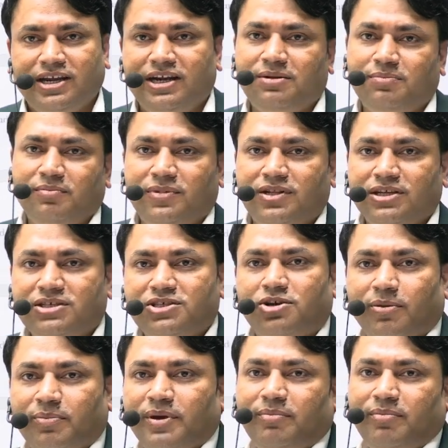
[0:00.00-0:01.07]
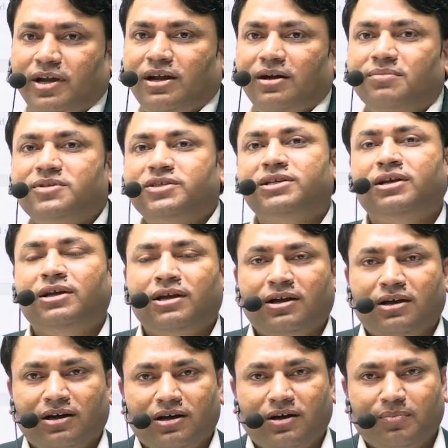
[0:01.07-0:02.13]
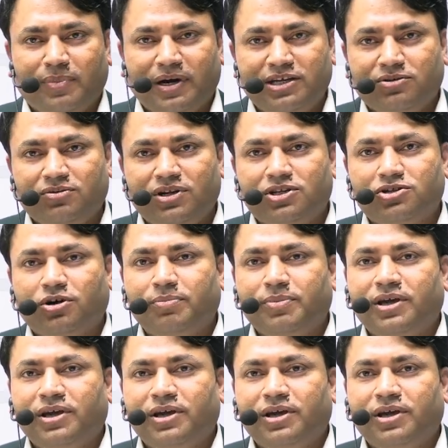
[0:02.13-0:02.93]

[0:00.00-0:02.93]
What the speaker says: this topic becomes a particular topic